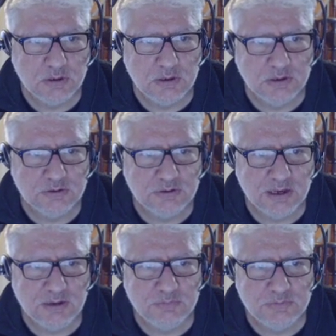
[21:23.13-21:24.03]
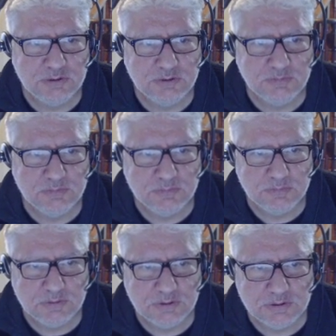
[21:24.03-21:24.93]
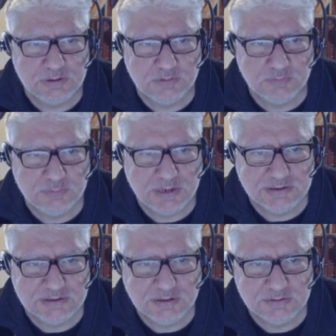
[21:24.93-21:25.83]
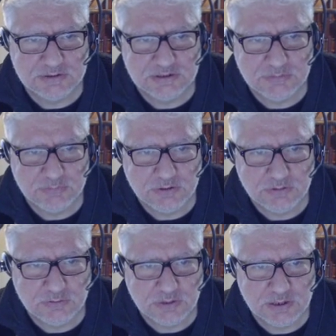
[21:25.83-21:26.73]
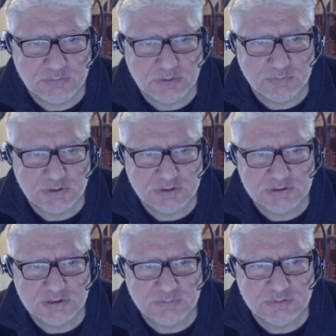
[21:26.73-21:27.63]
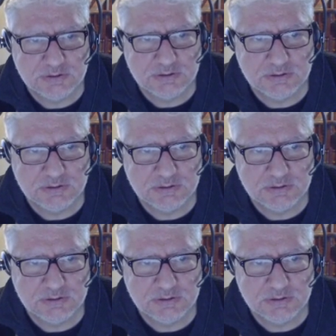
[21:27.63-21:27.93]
So yeah, we're maxing out the CPU and memory, it seems.